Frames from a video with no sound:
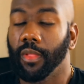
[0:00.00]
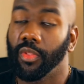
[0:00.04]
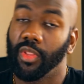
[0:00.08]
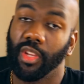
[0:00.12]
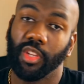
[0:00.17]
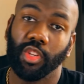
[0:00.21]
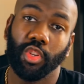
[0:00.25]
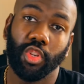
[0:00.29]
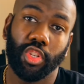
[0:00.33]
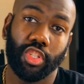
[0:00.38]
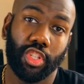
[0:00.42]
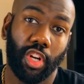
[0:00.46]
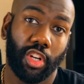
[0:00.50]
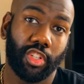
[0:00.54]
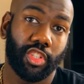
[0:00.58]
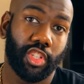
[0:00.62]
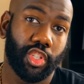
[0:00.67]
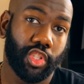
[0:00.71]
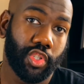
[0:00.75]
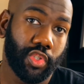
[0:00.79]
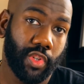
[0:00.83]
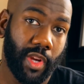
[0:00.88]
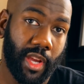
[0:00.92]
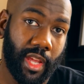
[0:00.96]
Then you start
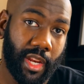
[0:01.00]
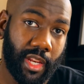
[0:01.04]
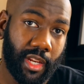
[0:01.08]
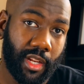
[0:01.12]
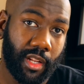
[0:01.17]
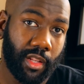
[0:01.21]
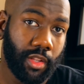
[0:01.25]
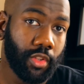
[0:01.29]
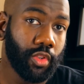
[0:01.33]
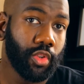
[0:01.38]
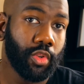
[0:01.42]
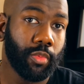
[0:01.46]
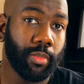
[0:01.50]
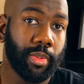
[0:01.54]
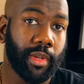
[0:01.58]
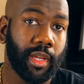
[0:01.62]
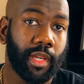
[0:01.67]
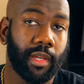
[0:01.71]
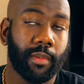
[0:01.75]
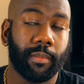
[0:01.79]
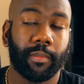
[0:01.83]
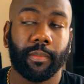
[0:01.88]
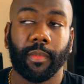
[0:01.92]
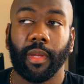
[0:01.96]
to dread it a little
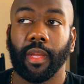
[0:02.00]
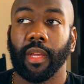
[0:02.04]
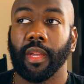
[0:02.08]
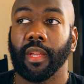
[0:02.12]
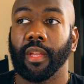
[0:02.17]
bit.